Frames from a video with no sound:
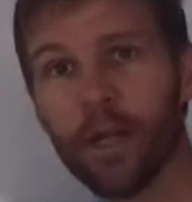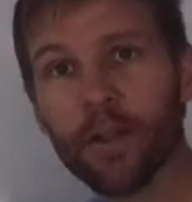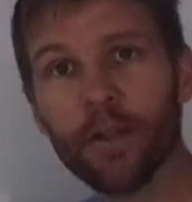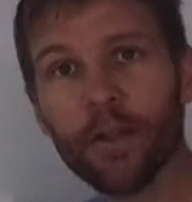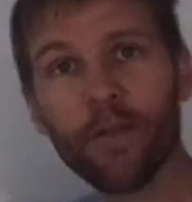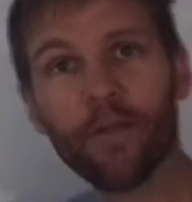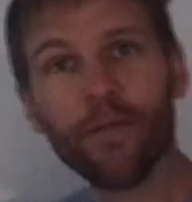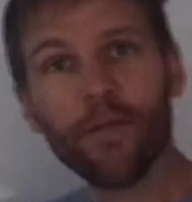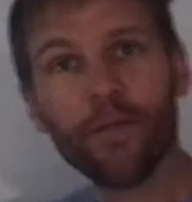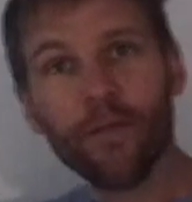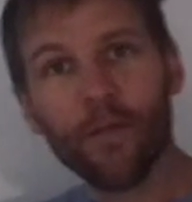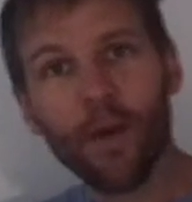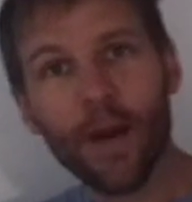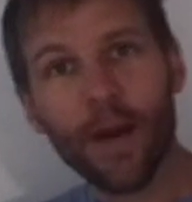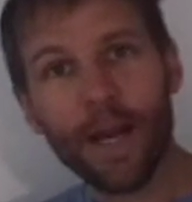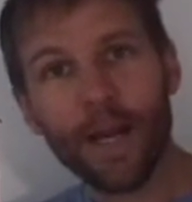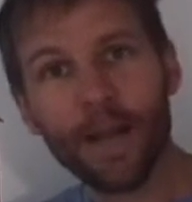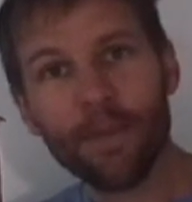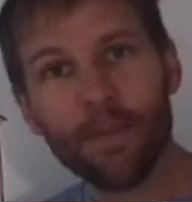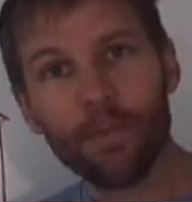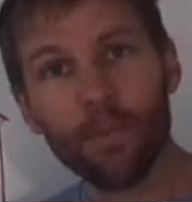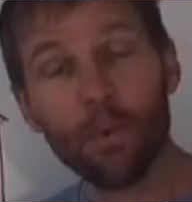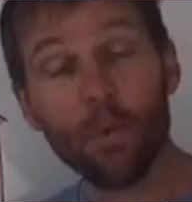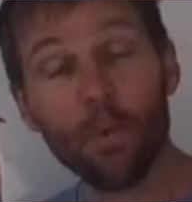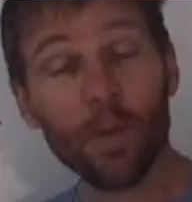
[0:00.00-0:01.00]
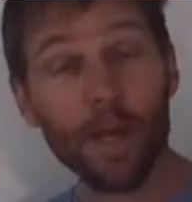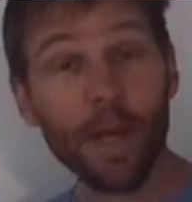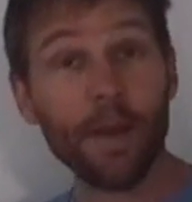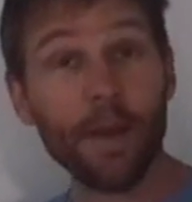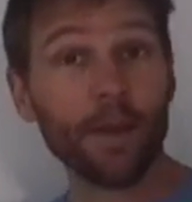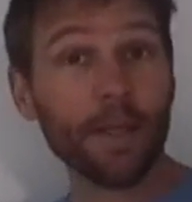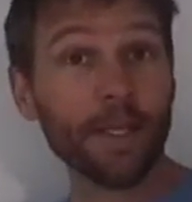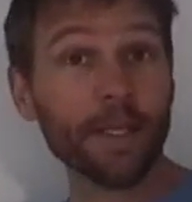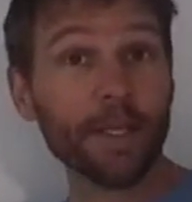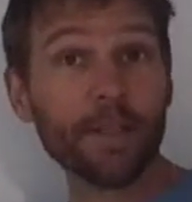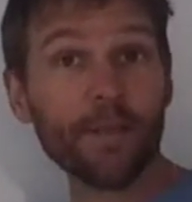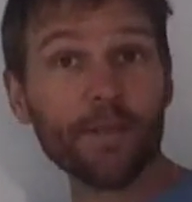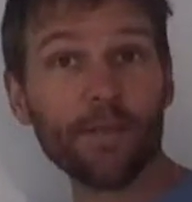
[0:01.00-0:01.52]
the frame, or that
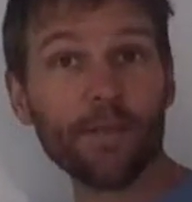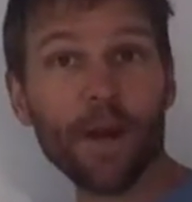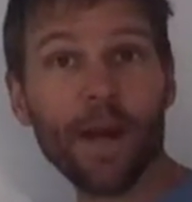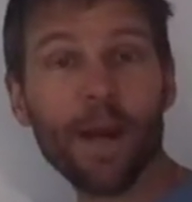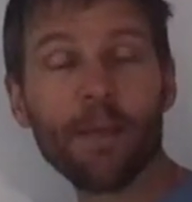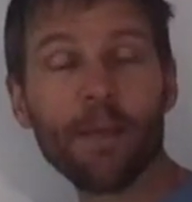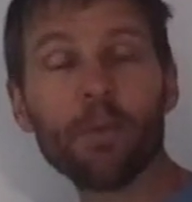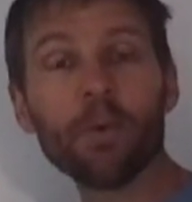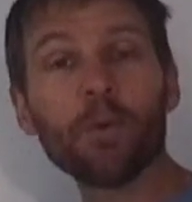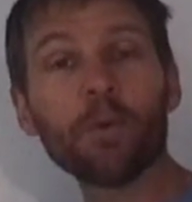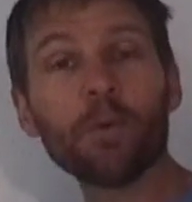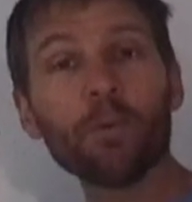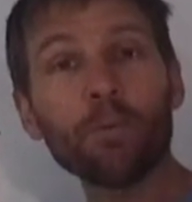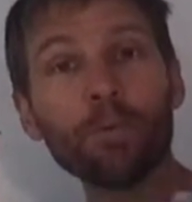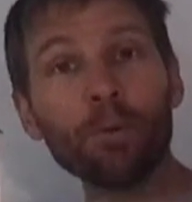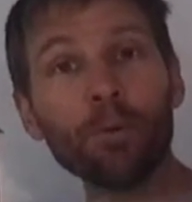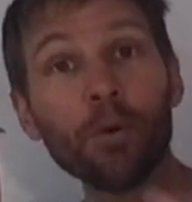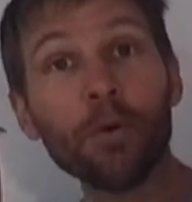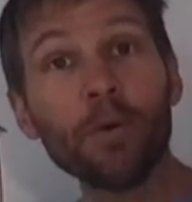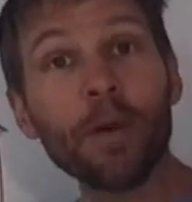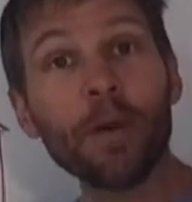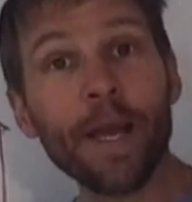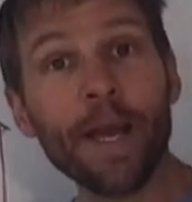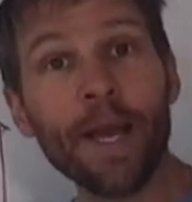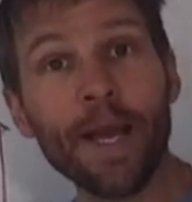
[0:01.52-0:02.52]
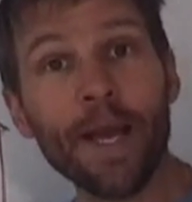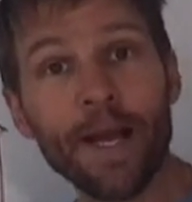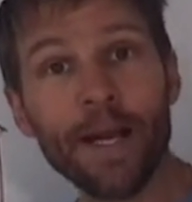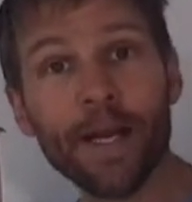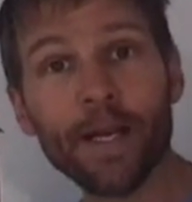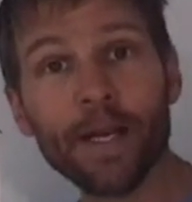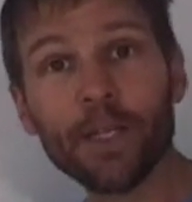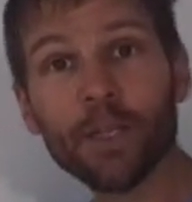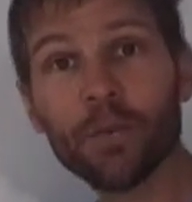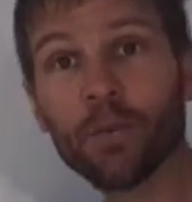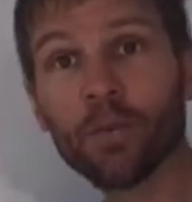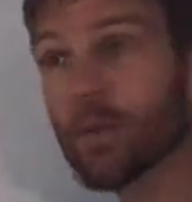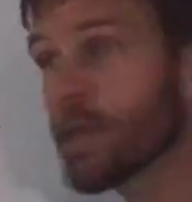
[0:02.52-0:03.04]
is the frame. We would build our
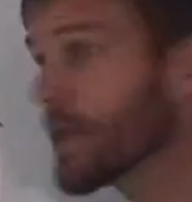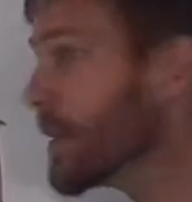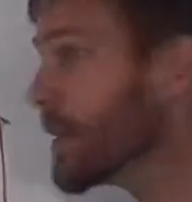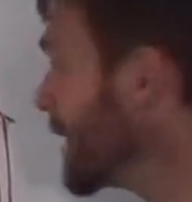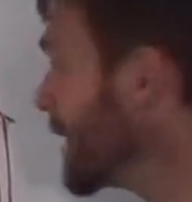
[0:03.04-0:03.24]
house within